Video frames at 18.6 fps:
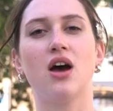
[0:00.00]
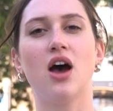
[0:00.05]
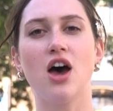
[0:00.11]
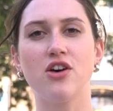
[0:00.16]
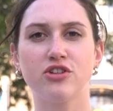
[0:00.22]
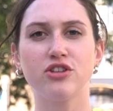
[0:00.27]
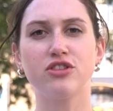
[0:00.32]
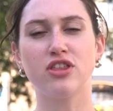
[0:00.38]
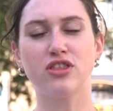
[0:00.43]

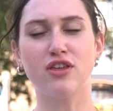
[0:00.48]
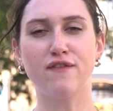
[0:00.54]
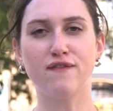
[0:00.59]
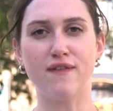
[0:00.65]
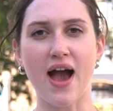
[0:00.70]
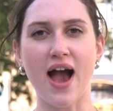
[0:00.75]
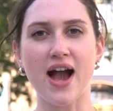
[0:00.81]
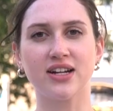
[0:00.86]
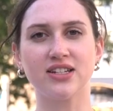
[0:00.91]
Other than the
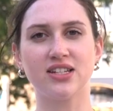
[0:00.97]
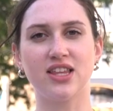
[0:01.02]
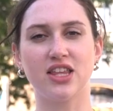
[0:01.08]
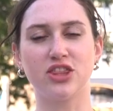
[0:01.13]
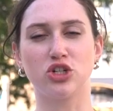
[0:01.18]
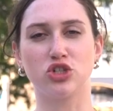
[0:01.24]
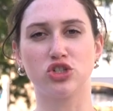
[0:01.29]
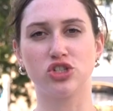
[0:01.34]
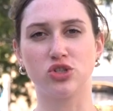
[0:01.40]
fact
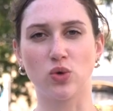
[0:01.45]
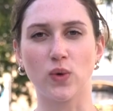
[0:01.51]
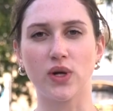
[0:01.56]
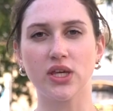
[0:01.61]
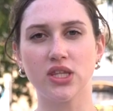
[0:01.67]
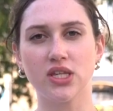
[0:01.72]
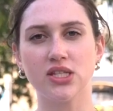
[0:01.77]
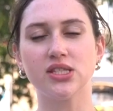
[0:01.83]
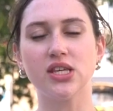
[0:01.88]
that they're
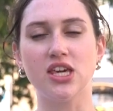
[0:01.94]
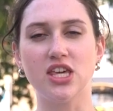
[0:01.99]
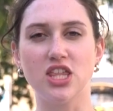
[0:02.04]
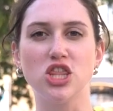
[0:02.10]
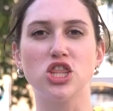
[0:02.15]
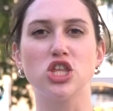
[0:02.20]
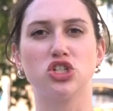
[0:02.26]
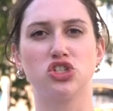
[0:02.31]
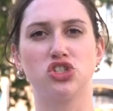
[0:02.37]
storing this in the